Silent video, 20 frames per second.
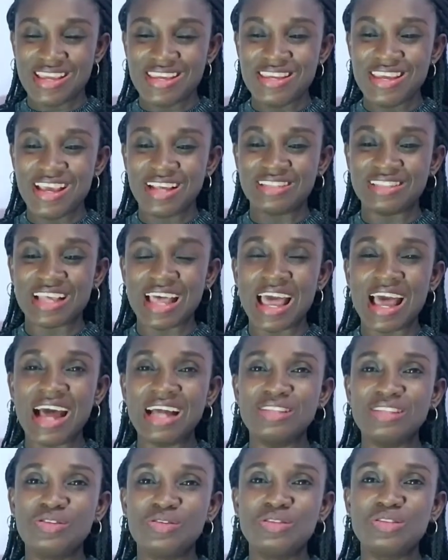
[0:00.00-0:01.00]
Yes, I
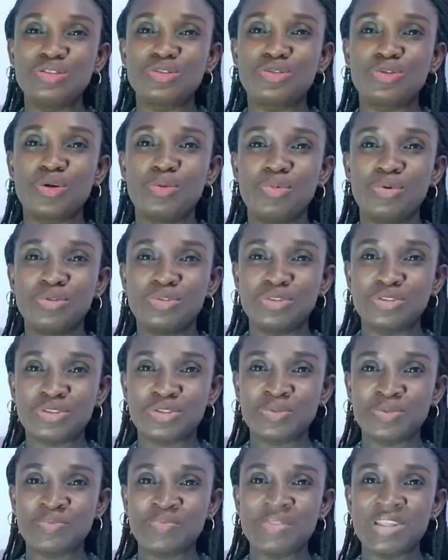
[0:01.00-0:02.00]
had those
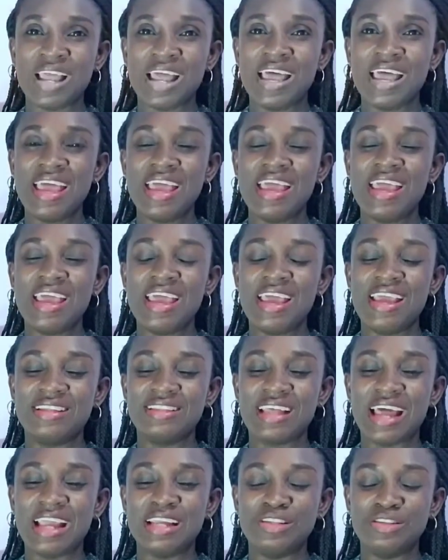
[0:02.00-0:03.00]
troubles.
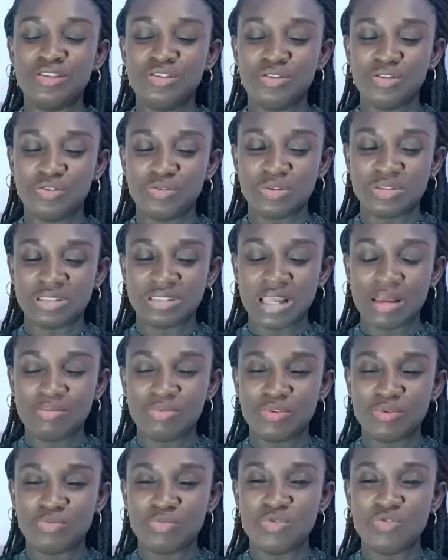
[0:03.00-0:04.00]
And I knew it was time
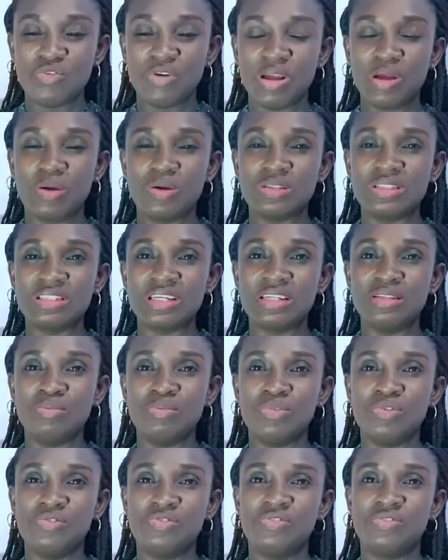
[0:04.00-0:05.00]
to move when God said
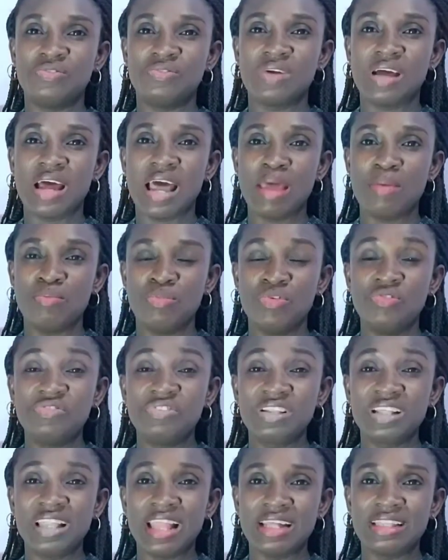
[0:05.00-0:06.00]
move. I
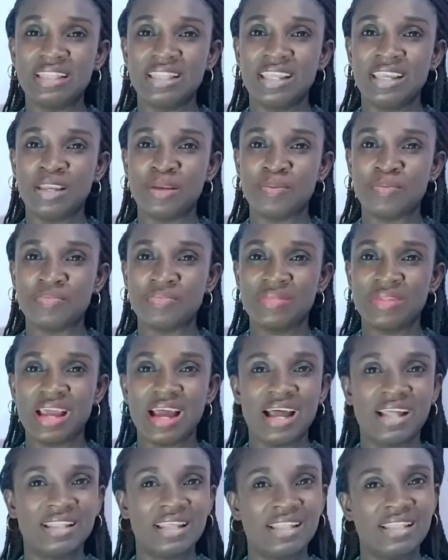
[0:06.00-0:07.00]
moved gladly,
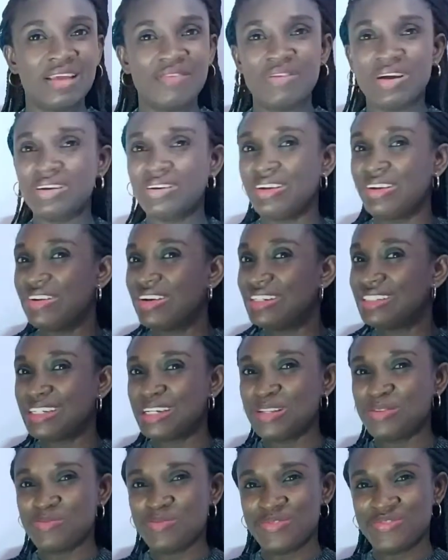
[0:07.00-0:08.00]
and I never
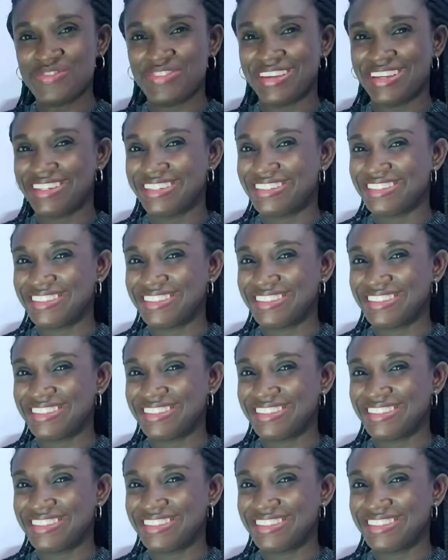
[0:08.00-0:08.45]
regretted moving.